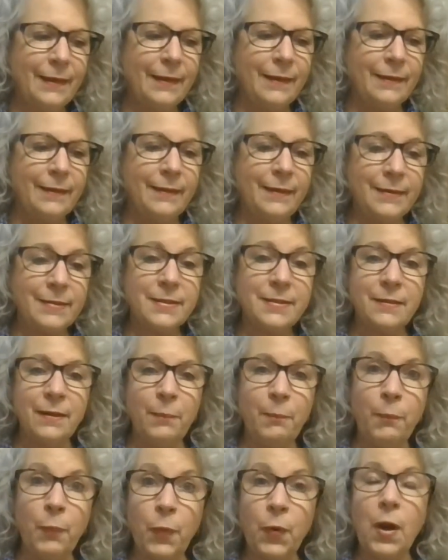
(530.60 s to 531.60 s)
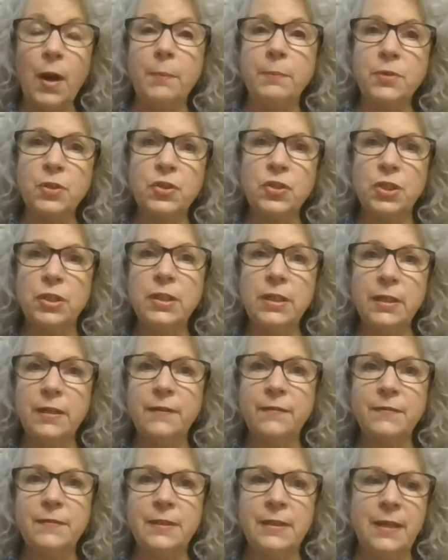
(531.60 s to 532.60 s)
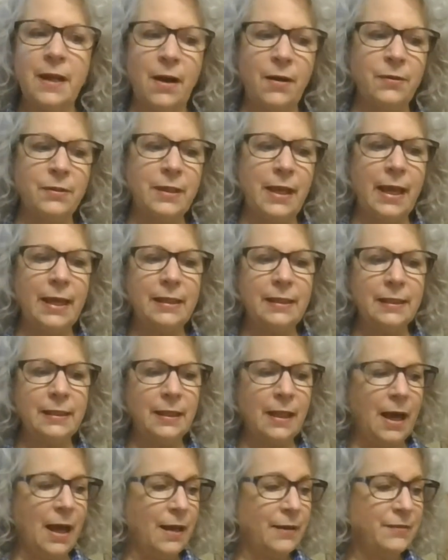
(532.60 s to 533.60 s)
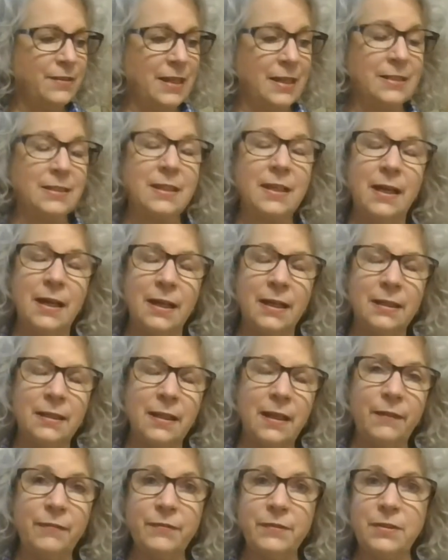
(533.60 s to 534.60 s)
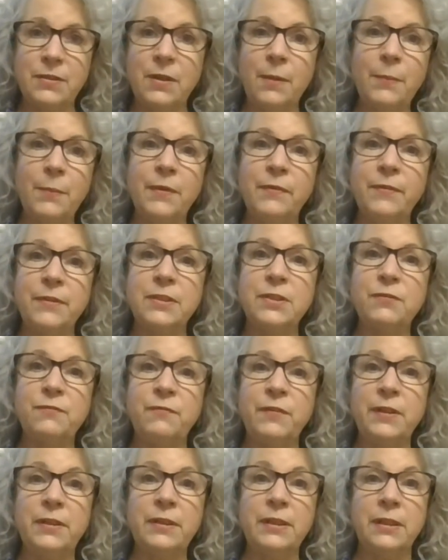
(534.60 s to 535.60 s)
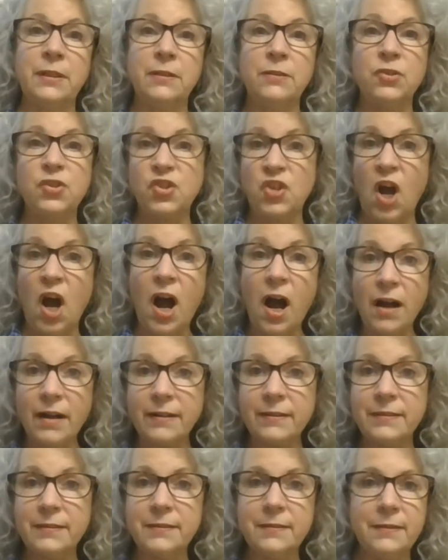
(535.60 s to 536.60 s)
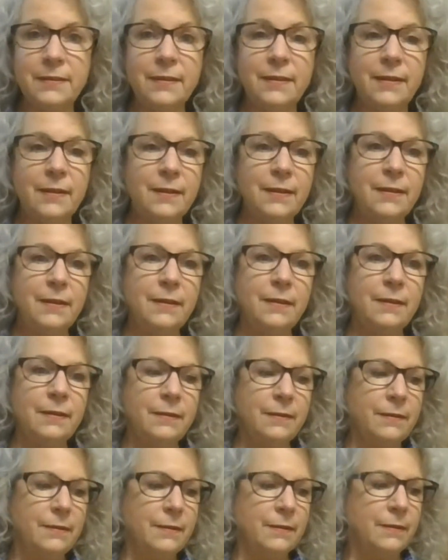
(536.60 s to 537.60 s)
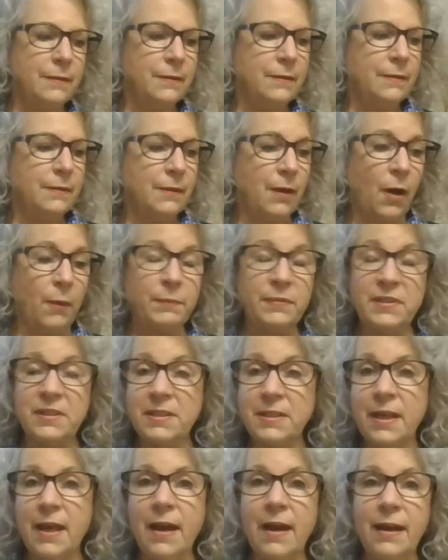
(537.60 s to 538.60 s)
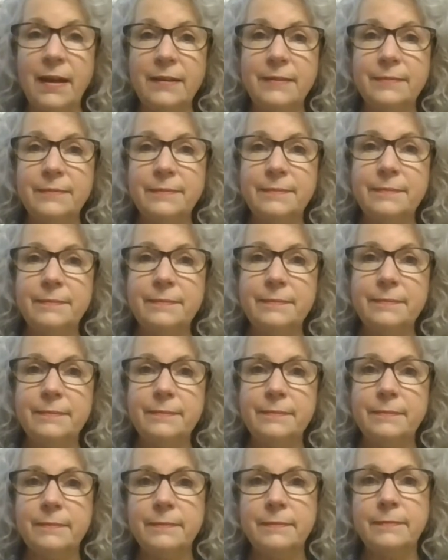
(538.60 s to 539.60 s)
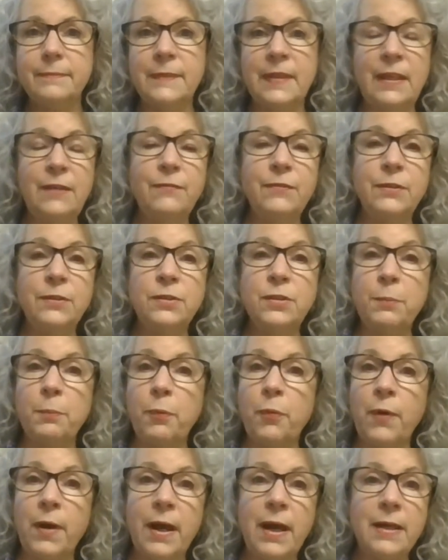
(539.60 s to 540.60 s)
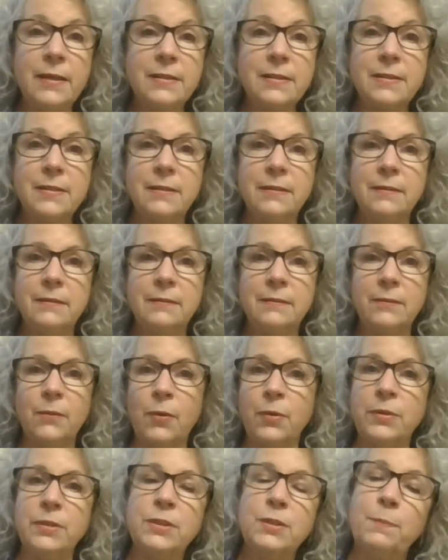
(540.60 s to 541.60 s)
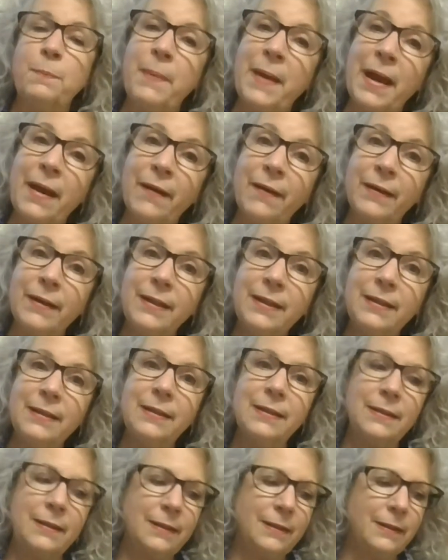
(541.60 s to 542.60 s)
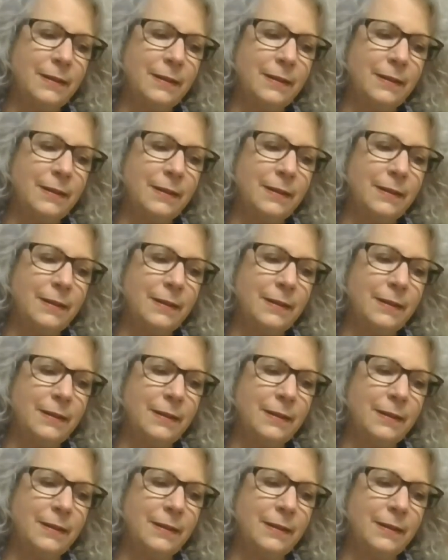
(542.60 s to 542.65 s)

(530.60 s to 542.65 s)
This abrupt shift in our daily lives has left some of us feeling shocked, upset, even depressed or despairing.